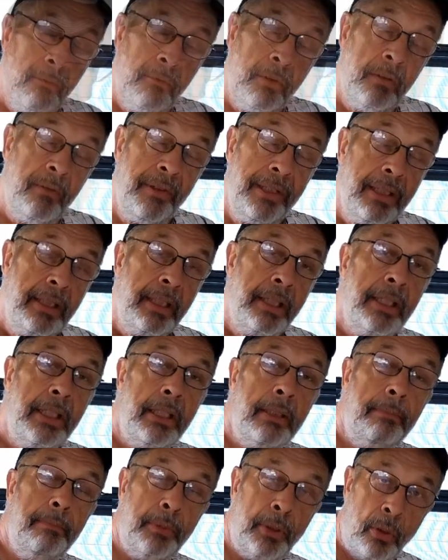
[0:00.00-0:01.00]
We will
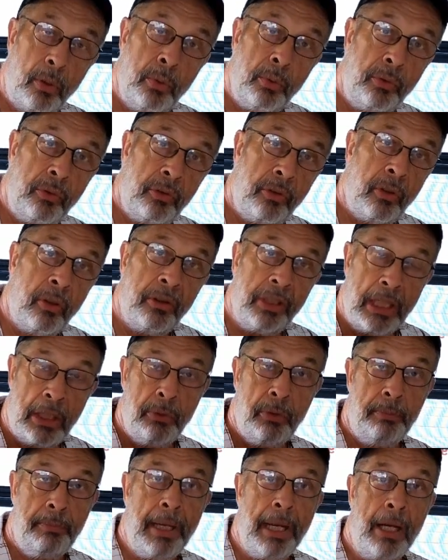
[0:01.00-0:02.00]
keep notes on
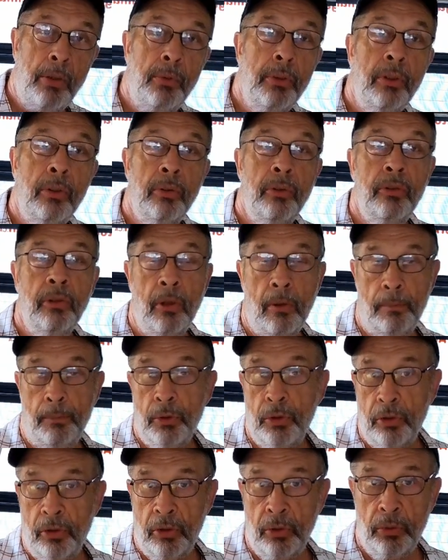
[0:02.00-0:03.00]
our power
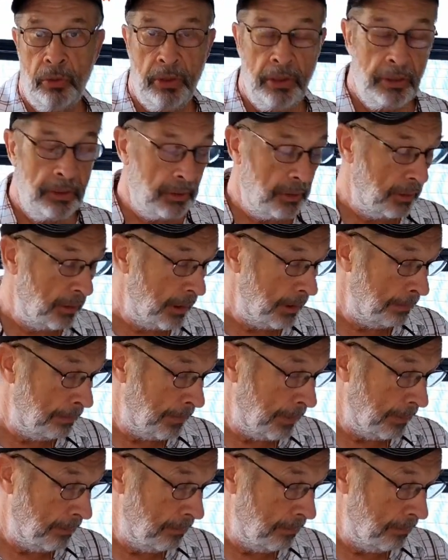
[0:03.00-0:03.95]
consumption during the trip.